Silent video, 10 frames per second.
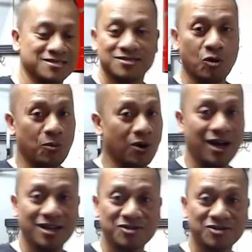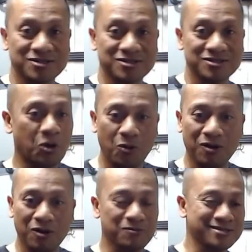No more hot dogs. No
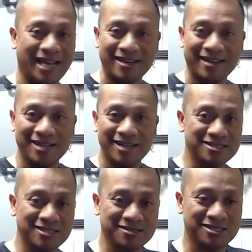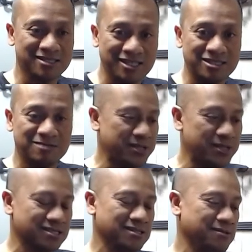more 99 cent sliced
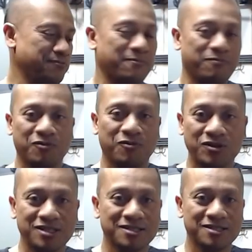pizza, pepperoni.